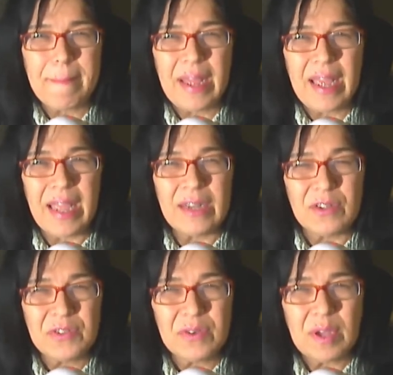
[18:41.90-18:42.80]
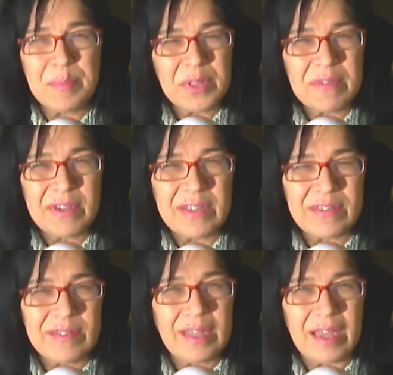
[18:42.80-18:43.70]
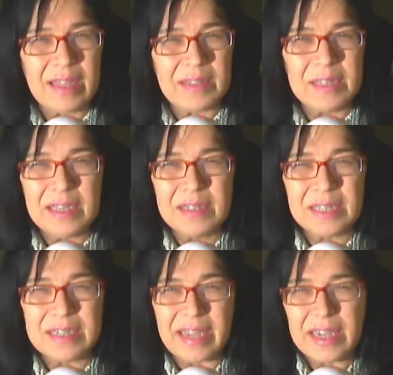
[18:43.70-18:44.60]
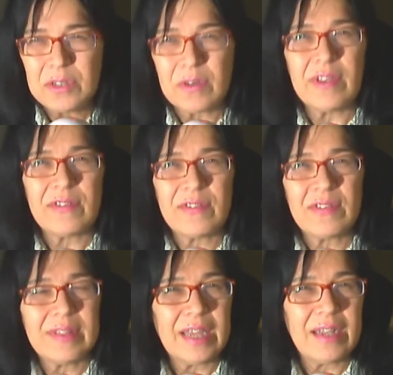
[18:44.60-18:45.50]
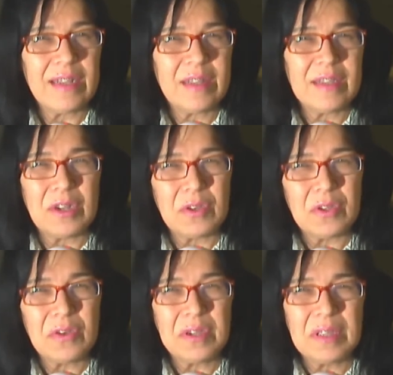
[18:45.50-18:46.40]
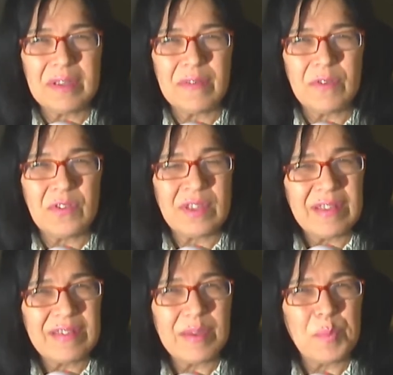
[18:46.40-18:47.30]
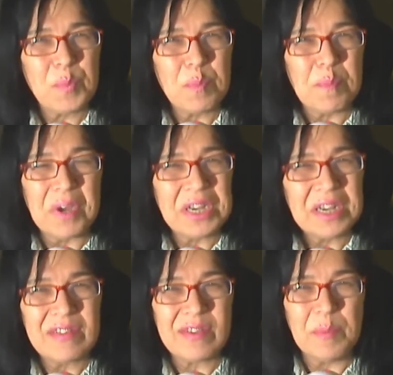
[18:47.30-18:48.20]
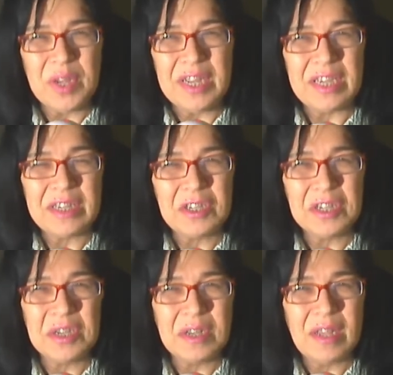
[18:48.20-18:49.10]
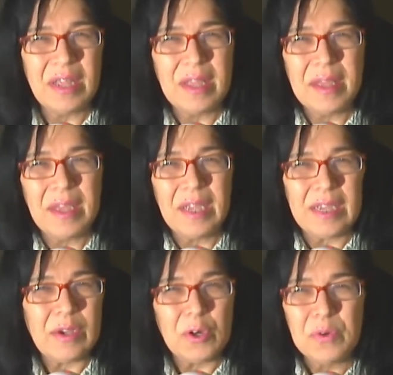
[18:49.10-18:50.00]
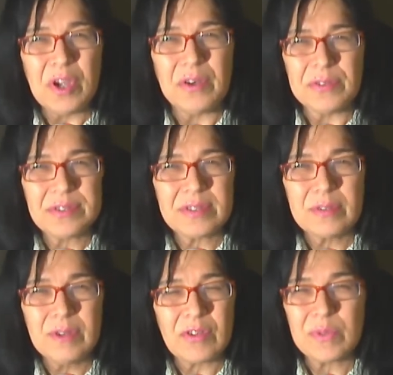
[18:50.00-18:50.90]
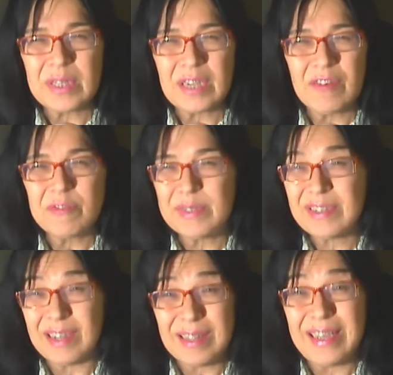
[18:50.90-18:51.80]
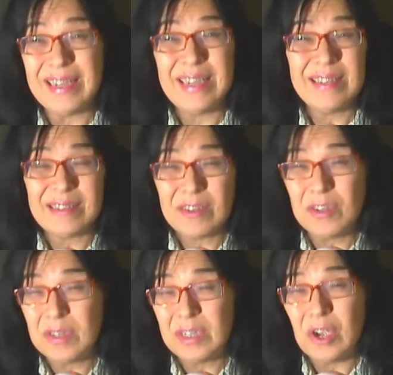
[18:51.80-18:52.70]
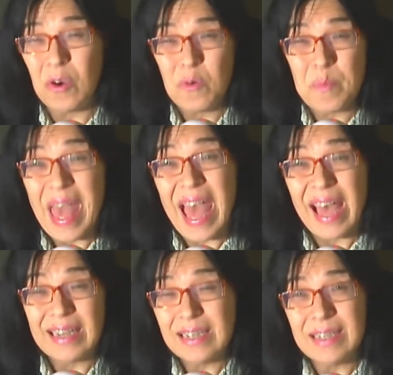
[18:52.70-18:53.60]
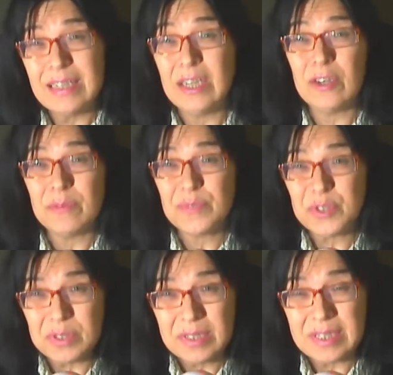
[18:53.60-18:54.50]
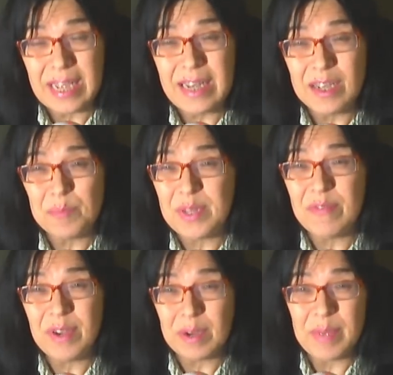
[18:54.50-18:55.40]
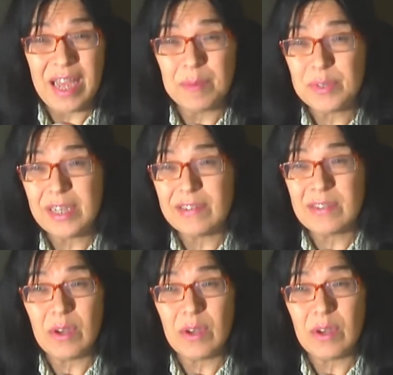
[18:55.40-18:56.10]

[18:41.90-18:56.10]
And also, I believe it's legally dangerous that, you know, you could, if you send some money to somebody, it could, who knows? Who knows what the government's gonna think? It could go bad, you know. So you could end up in a very bad place.